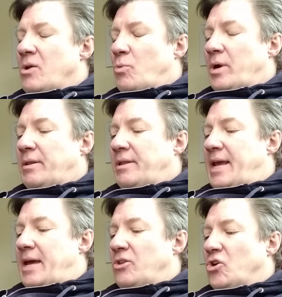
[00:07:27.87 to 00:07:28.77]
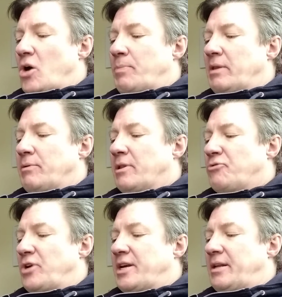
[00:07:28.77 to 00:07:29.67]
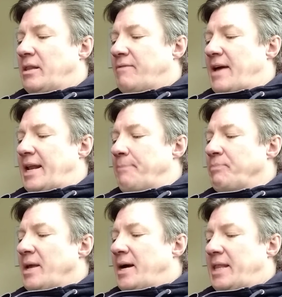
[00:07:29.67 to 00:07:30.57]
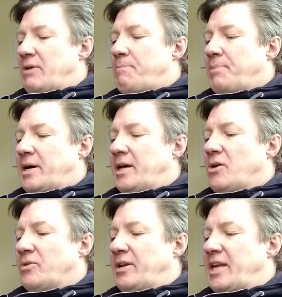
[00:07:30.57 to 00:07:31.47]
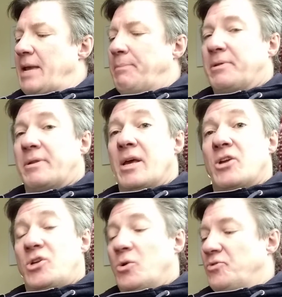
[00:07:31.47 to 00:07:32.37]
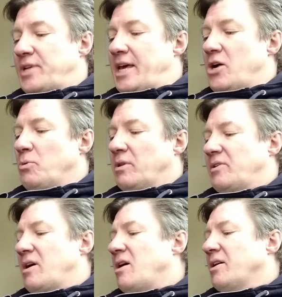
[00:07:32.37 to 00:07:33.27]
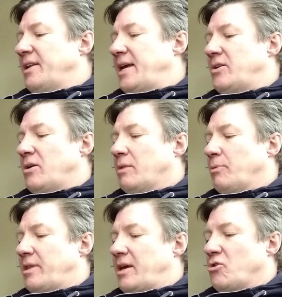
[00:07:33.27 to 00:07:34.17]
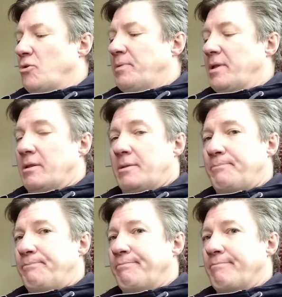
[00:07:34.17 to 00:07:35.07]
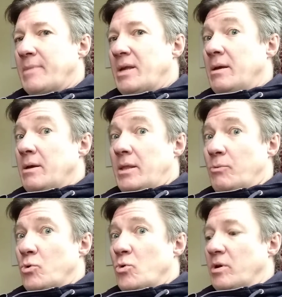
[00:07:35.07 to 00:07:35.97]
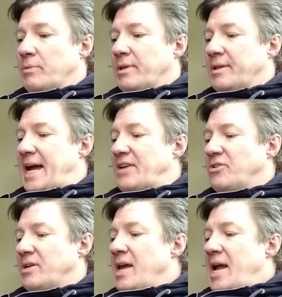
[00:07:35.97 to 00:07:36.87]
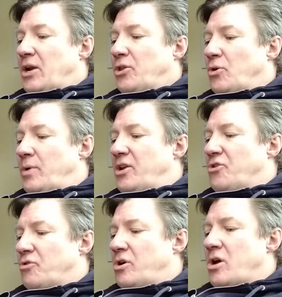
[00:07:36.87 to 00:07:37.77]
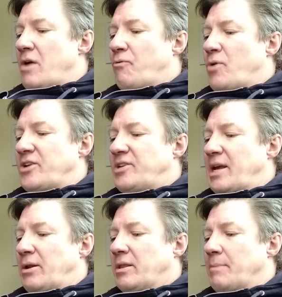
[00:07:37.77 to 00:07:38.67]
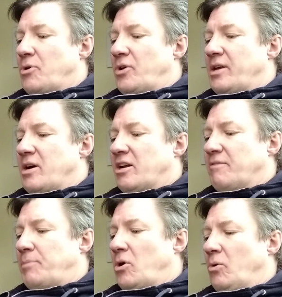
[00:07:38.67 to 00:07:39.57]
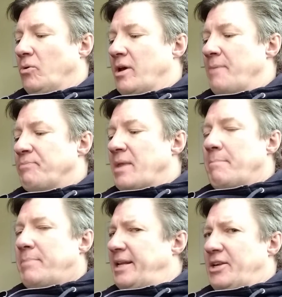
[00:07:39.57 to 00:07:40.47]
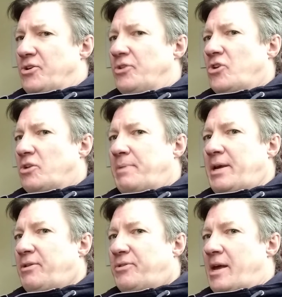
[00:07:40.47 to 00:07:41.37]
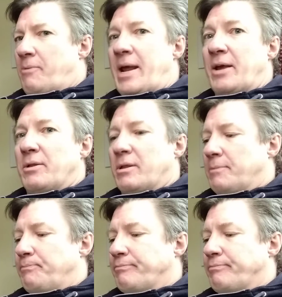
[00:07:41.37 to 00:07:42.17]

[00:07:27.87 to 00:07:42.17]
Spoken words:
Once again the goblins were stricken in the valley, and they were piled in heaps, till Dale was dark and hideous with their corpses. The wargs were scattered, and Thorin drove right against the bodyguard of Bolg, but he could not pierce their ranks.